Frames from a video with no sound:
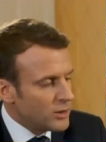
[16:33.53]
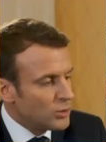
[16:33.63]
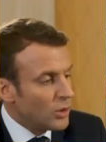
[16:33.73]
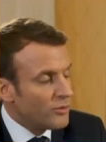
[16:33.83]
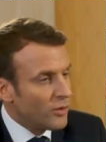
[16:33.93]

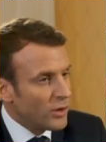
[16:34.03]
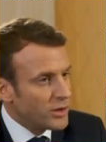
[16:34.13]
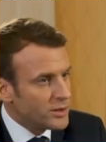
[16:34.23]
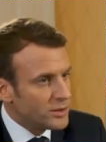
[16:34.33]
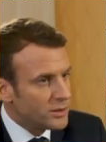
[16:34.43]
to
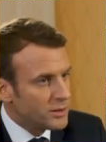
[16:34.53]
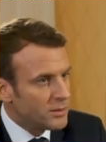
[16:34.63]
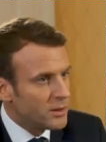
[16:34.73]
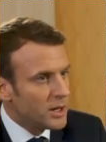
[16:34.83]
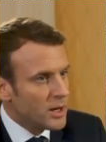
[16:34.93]
avoid
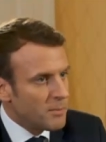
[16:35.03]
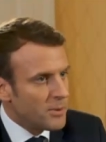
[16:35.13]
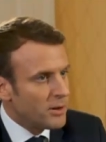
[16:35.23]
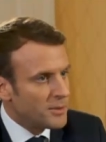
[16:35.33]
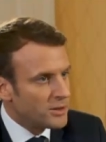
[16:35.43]

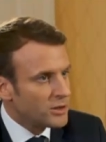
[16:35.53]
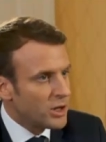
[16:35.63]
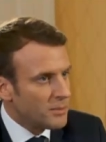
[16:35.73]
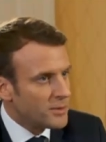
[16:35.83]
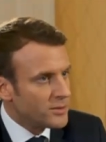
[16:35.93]
permanent
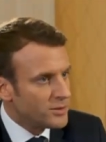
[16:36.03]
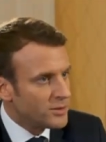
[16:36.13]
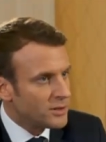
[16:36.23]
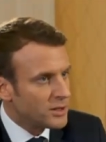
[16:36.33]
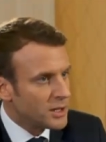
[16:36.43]
comments,